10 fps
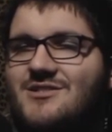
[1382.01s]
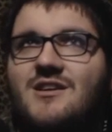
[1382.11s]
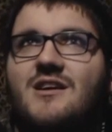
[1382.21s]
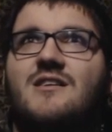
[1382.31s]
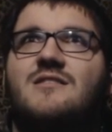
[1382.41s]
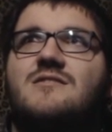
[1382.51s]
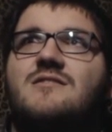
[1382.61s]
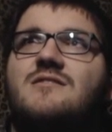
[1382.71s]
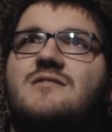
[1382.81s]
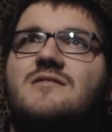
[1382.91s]
She's got, let's
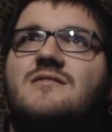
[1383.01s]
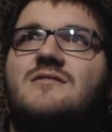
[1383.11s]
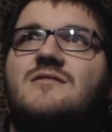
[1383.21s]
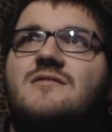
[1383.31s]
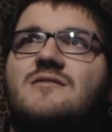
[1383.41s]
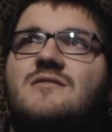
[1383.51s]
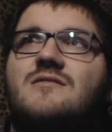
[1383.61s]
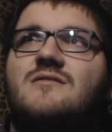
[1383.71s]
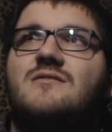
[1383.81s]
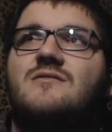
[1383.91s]
see,
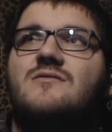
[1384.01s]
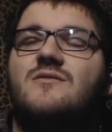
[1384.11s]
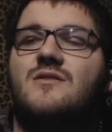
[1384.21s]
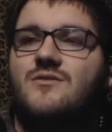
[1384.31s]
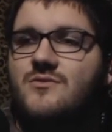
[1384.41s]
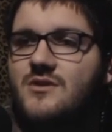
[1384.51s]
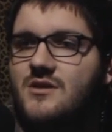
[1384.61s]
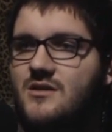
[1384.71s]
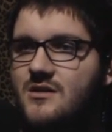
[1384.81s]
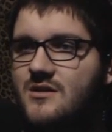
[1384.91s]
I think
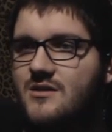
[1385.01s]
3.